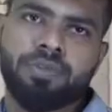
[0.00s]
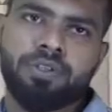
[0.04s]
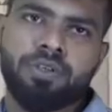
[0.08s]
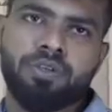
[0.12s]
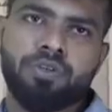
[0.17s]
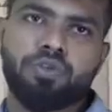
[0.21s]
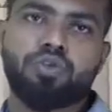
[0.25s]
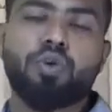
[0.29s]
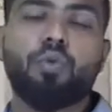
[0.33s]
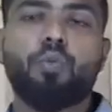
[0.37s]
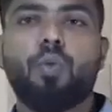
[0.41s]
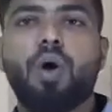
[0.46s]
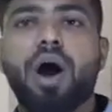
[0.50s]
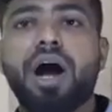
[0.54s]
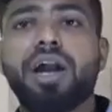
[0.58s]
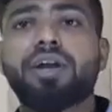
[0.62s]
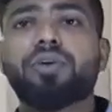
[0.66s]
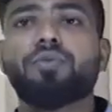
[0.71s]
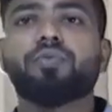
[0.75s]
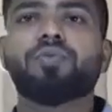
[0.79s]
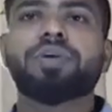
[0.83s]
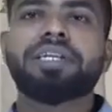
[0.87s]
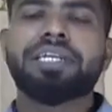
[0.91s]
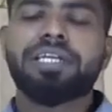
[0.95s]
So
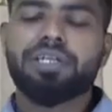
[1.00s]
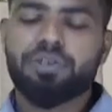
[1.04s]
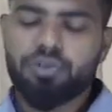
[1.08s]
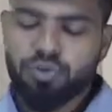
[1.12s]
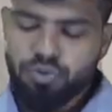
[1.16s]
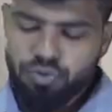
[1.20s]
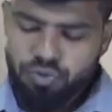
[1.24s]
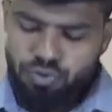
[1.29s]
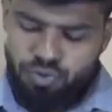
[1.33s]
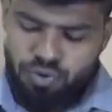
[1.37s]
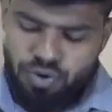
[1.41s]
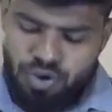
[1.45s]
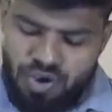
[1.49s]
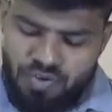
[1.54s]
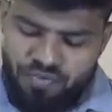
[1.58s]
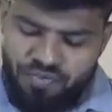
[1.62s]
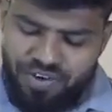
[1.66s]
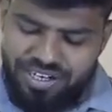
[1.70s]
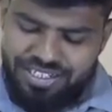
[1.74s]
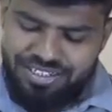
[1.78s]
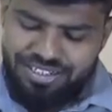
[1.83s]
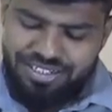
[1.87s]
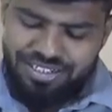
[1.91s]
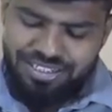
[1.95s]
what we need to do,
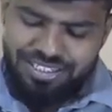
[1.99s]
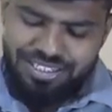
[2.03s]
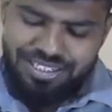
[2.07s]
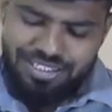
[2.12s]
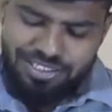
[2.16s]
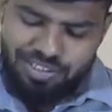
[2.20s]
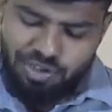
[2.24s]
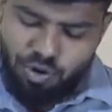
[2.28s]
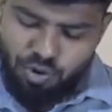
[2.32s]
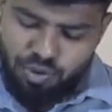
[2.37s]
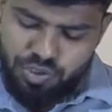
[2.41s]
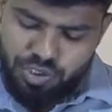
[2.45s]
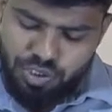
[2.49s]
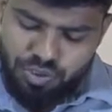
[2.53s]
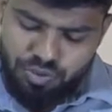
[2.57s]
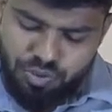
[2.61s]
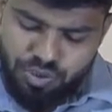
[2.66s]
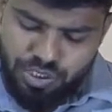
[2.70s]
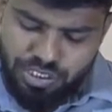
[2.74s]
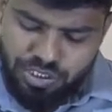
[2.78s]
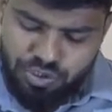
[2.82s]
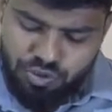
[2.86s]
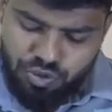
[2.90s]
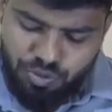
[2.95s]
first this 1000
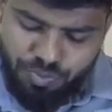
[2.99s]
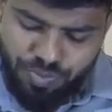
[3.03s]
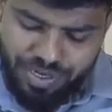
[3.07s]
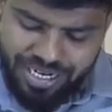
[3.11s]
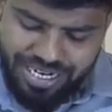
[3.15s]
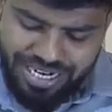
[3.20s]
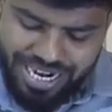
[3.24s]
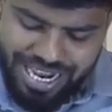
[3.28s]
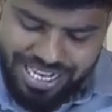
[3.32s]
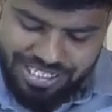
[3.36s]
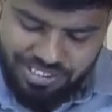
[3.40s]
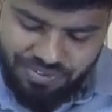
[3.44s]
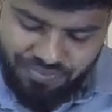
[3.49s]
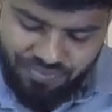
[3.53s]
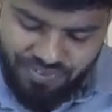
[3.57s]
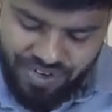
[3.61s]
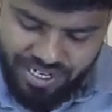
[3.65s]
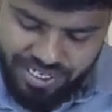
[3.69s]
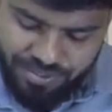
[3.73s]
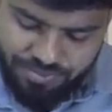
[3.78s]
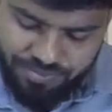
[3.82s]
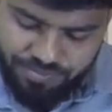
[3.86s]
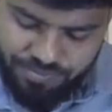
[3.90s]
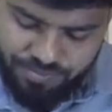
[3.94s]
units should be
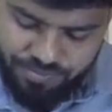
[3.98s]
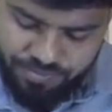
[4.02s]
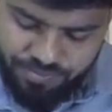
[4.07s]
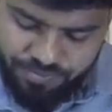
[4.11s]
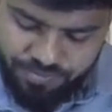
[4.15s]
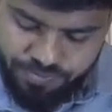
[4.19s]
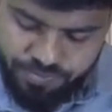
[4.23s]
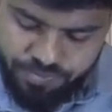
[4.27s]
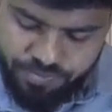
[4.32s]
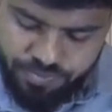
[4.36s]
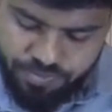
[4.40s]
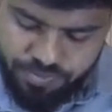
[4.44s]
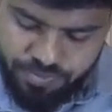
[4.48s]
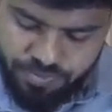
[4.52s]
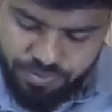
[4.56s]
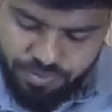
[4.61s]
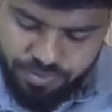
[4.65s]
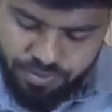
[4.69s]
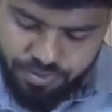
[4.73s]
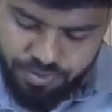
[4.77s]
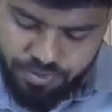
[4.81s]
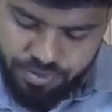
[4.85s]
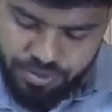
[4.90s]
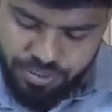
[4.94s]
classified.
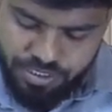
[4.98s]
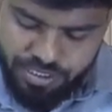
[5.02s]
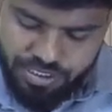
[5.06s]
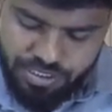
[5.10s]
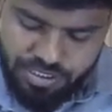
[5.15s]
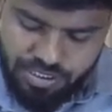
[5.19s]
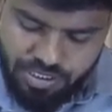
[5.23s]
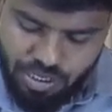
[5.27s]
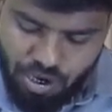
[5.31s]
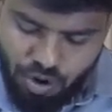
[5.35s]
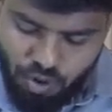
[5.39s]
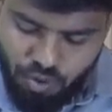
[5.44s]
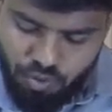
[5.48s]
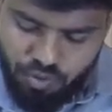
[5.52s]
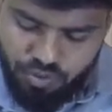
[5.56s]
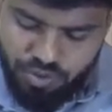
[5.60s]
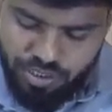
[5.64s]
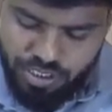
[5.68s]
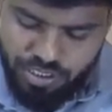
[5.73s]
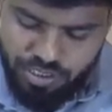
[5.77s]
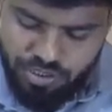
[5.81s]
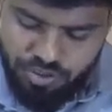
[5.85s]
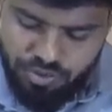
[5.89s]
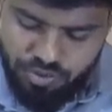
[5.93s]
This
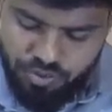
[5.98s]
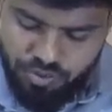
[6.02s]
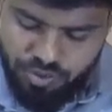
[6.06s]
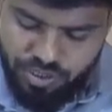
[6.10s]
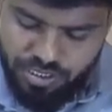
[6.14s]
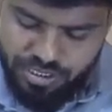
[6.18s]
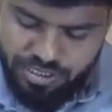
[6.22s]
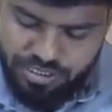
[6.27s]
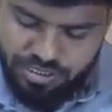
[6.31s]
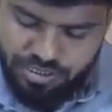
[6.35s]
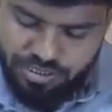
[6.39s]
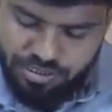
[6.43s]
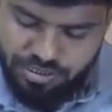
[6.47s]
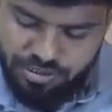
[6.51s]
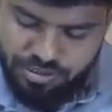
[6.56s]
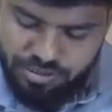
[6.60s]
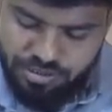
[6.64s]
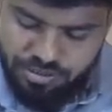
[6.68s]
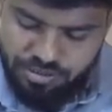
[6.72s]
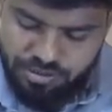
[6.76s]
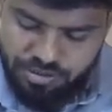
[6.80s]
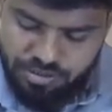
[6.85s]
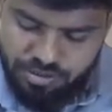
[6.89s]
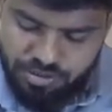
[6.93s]
1000 units,
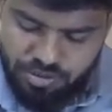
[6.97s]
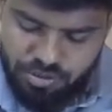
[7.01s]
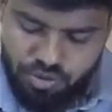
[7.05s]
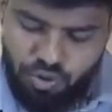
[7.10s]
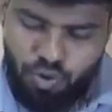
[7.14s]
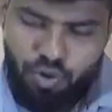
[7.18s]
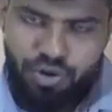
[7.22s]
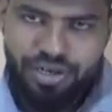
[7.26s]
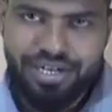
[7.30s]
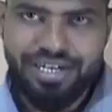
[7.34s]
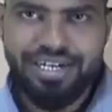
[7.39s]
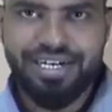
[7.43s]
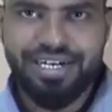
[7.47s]
don't write